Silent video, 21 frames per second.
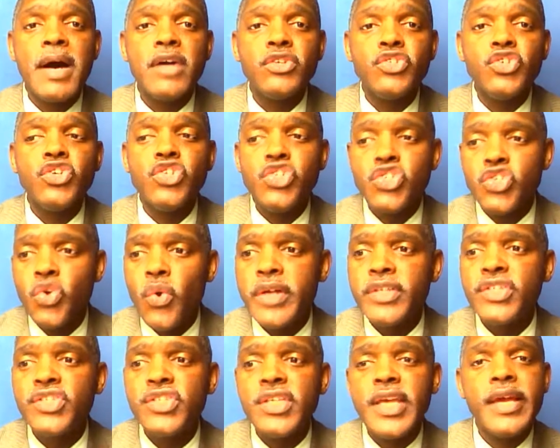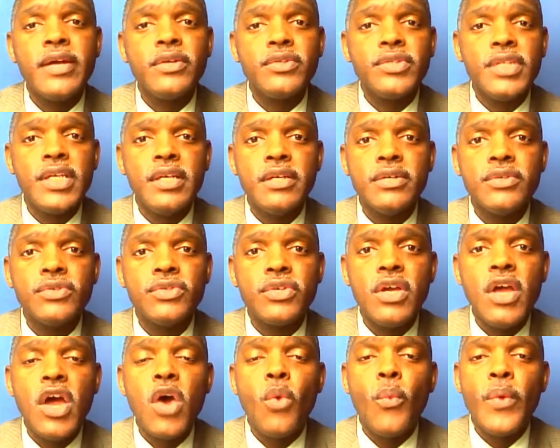about your short sale deals.
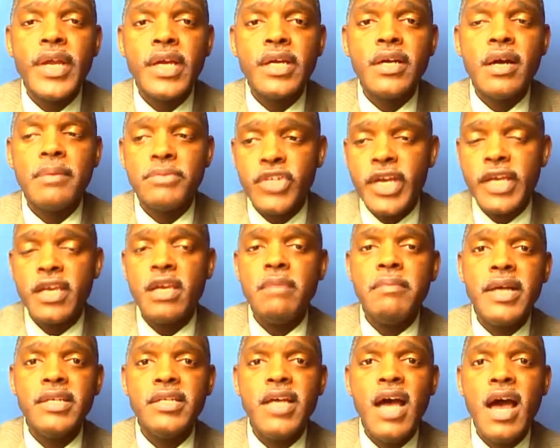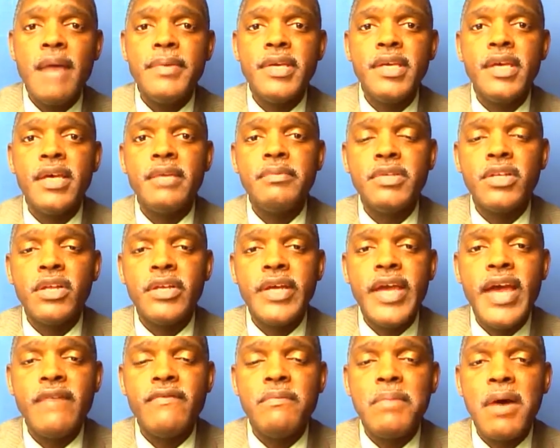When it comes, checking my time again, because I only
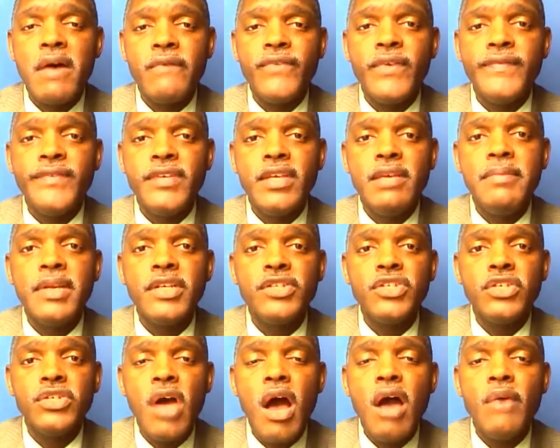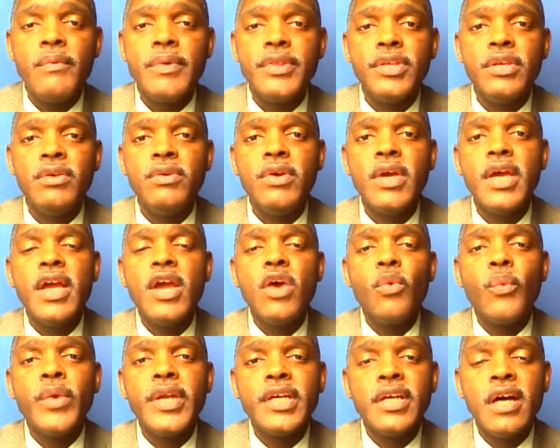have about 15 minutes to talk with you.
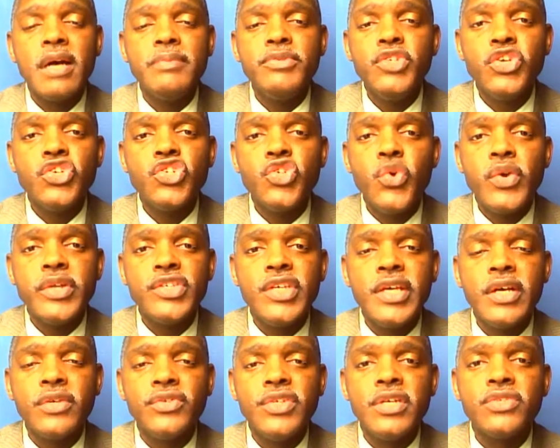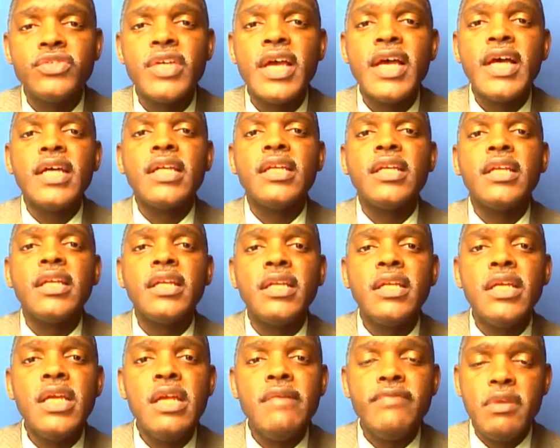When it comes to your short sale deals,
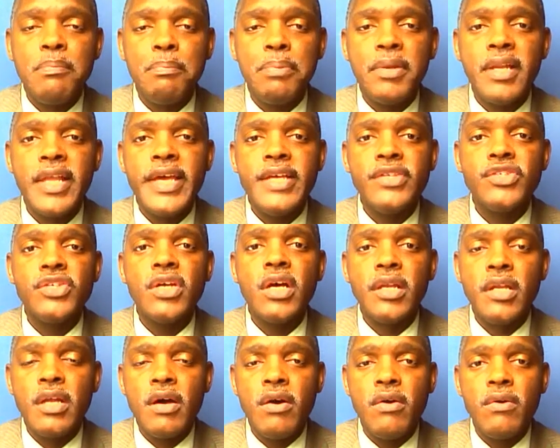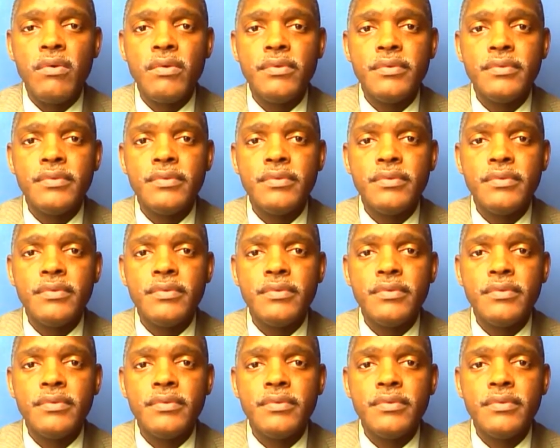leave the place alone.